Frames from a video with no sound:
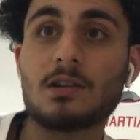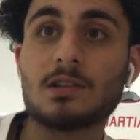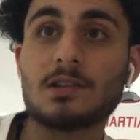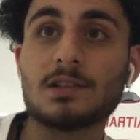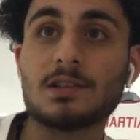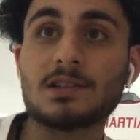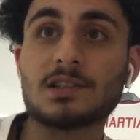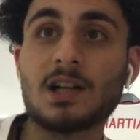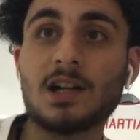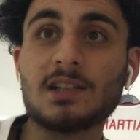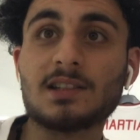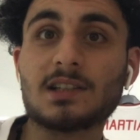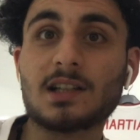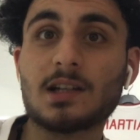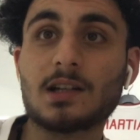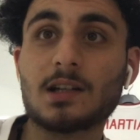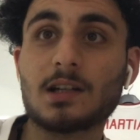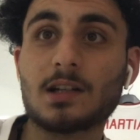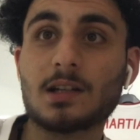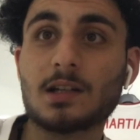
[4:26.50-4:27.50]
This guy's...
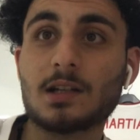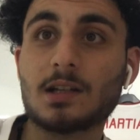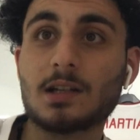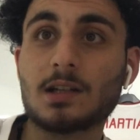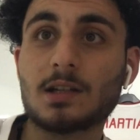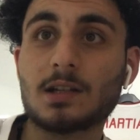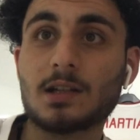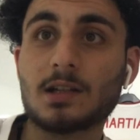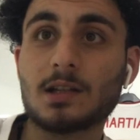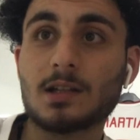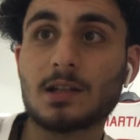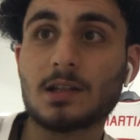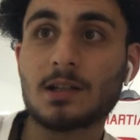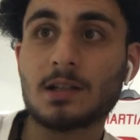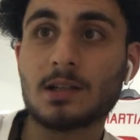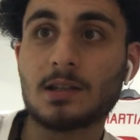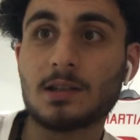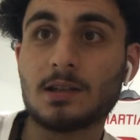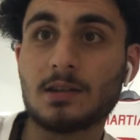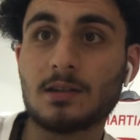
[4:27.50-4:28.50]

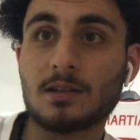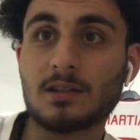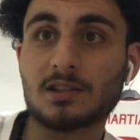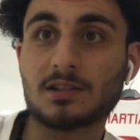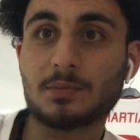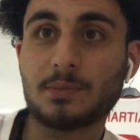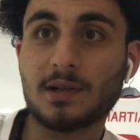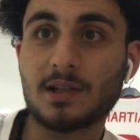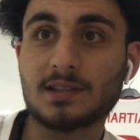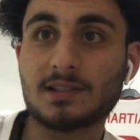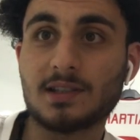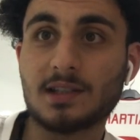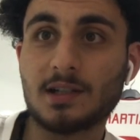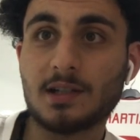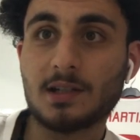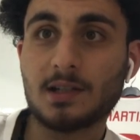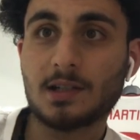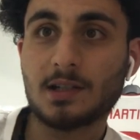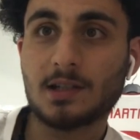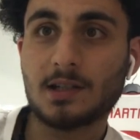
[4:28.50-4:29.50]
Nice pass
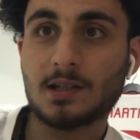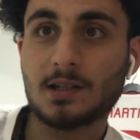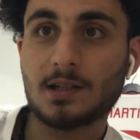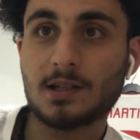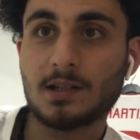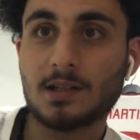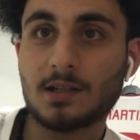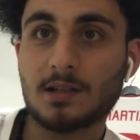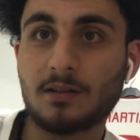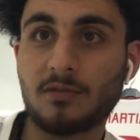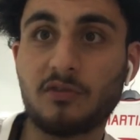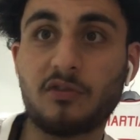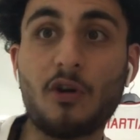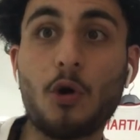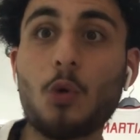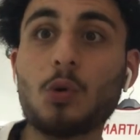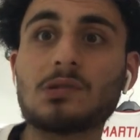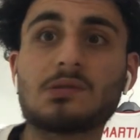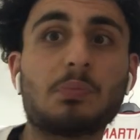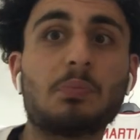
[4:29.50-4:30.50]
there.
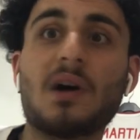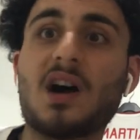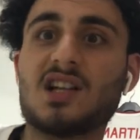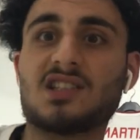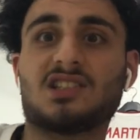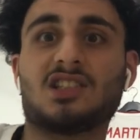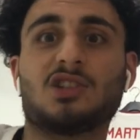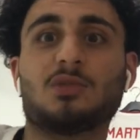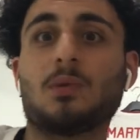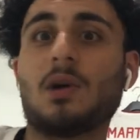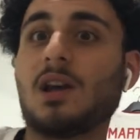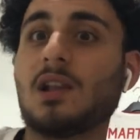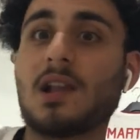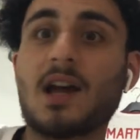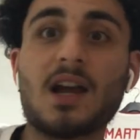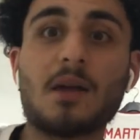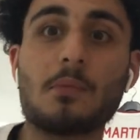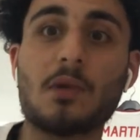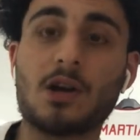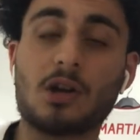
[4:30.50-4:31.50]
Forward pass, that's what I
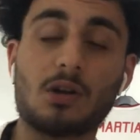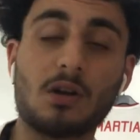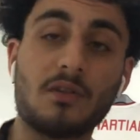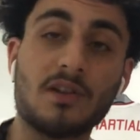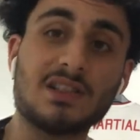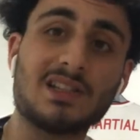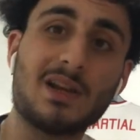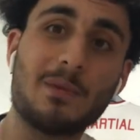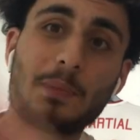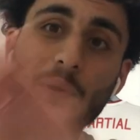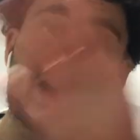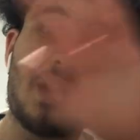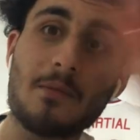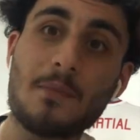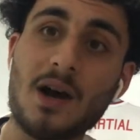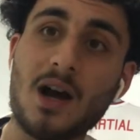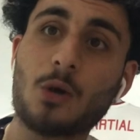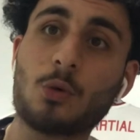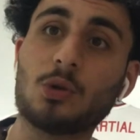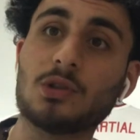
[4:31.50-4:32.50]
like, bro. Could have easily played it
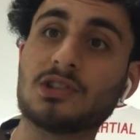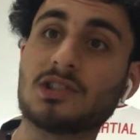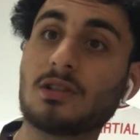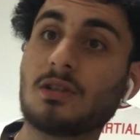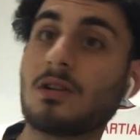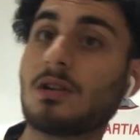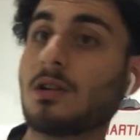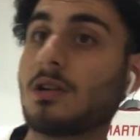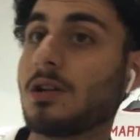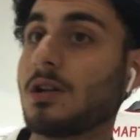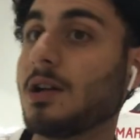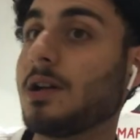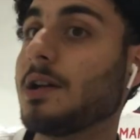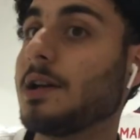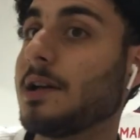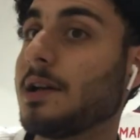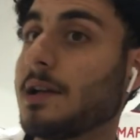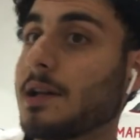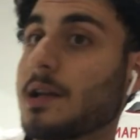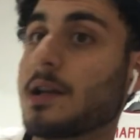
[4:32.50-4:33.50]
backwards.
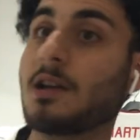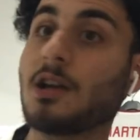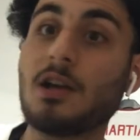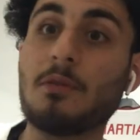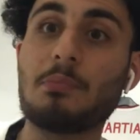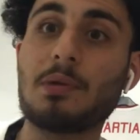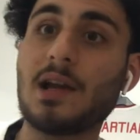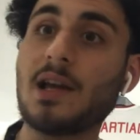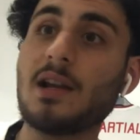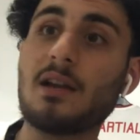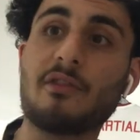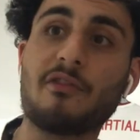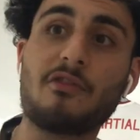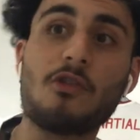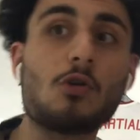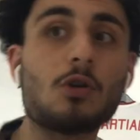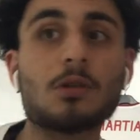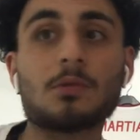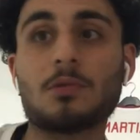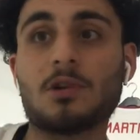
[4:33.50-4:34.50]
Can you play it
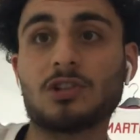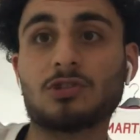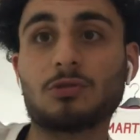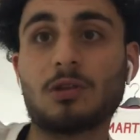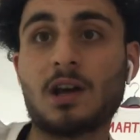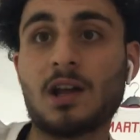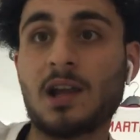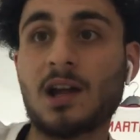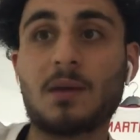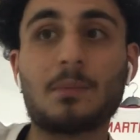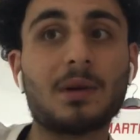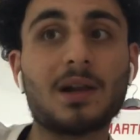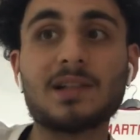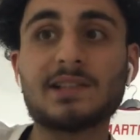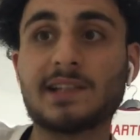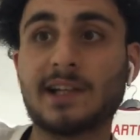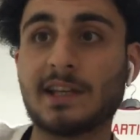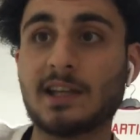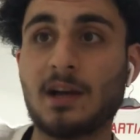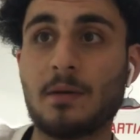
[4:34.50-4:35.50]
forward, bro? That's what I like, plays
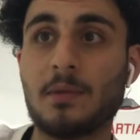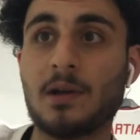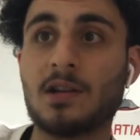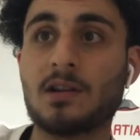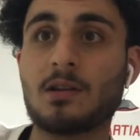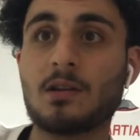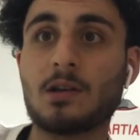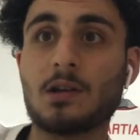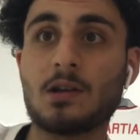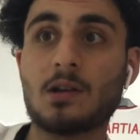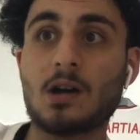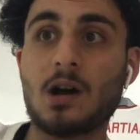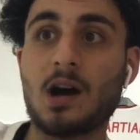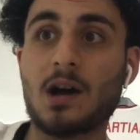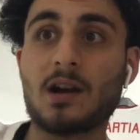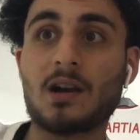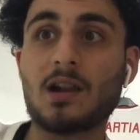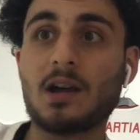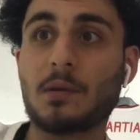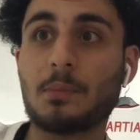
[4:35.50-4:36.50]
like that, man. I
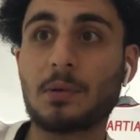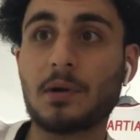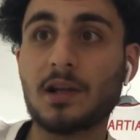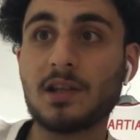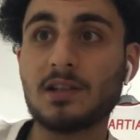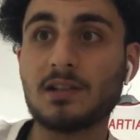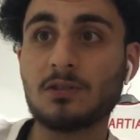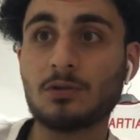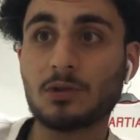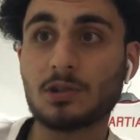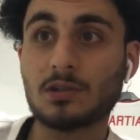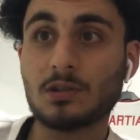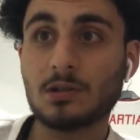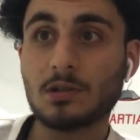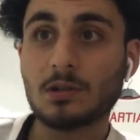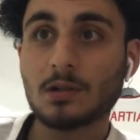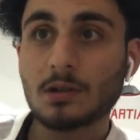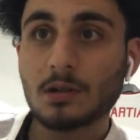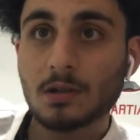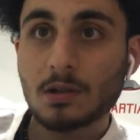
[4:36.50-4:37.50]
don't like play... Do it.
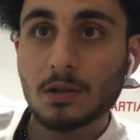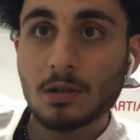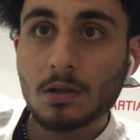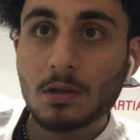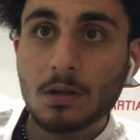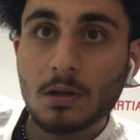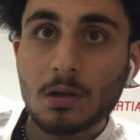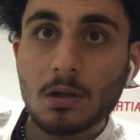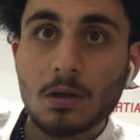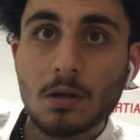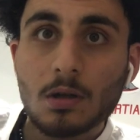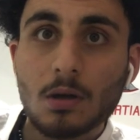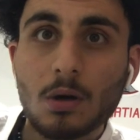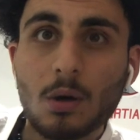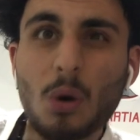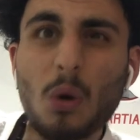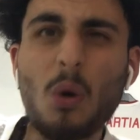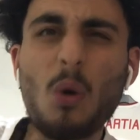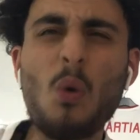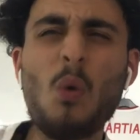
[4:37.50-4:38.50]

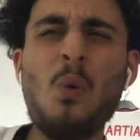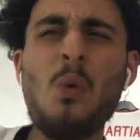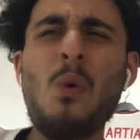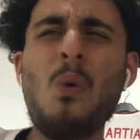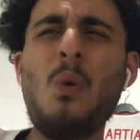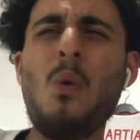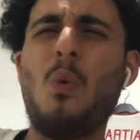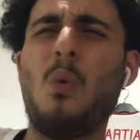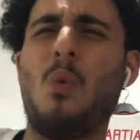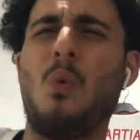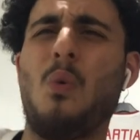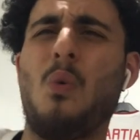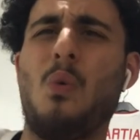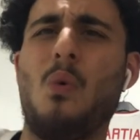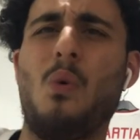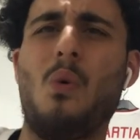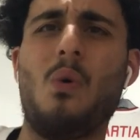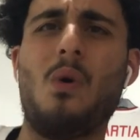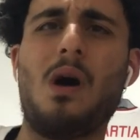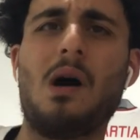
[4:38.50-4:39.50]

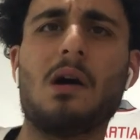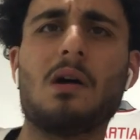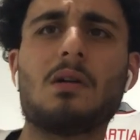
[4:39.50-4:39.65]
Ooh.